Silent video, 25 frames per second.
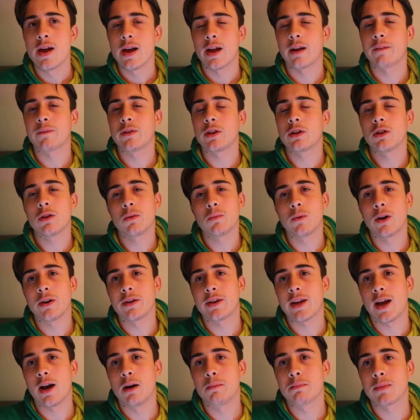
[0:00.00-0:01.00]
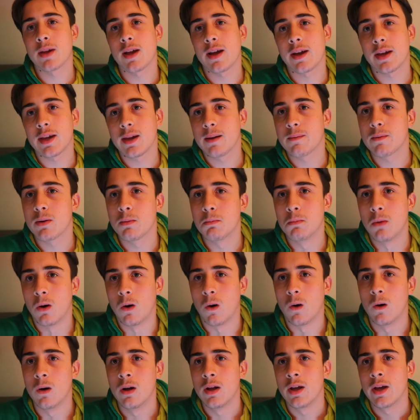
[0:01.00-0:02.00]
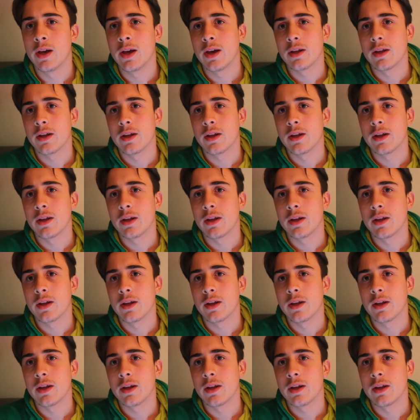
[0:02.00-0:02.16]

And if you do want to help me out even more,